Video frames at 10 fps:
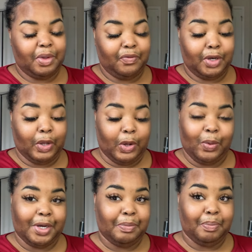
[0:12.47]
be for long.
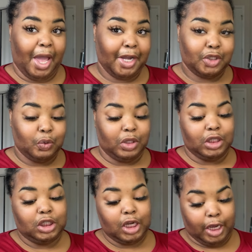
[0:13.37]
Welcome back to the
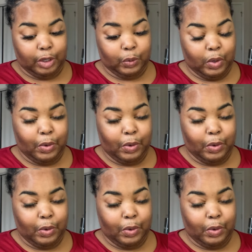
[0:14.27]
channel.